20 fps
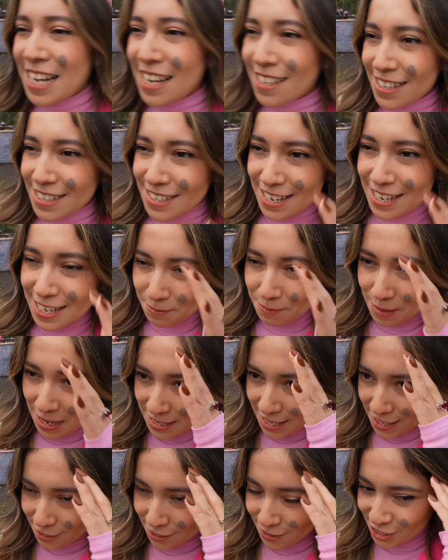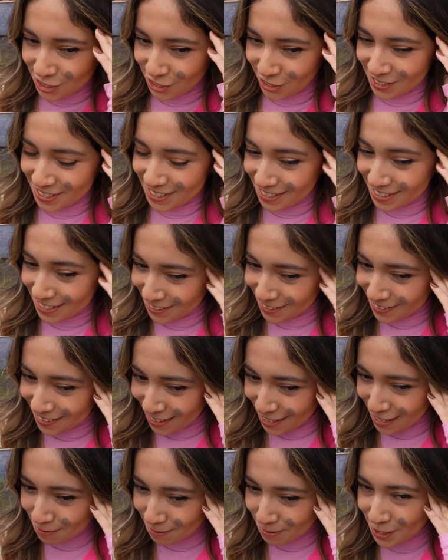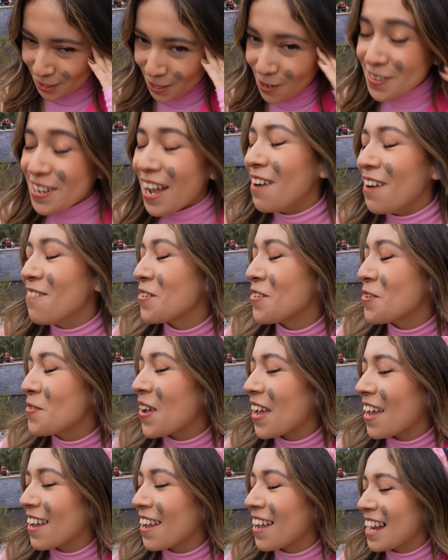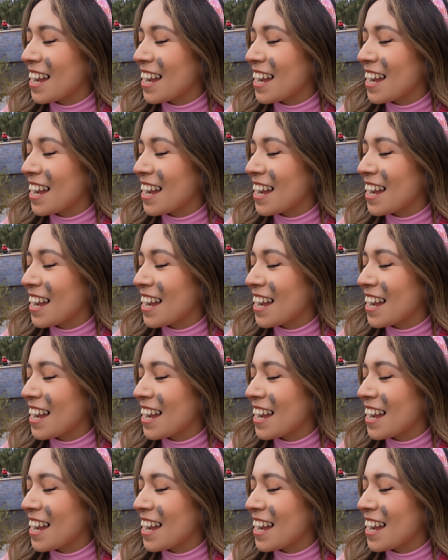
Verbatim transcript: Kind of like us. My decorations are still up, so don't come for me.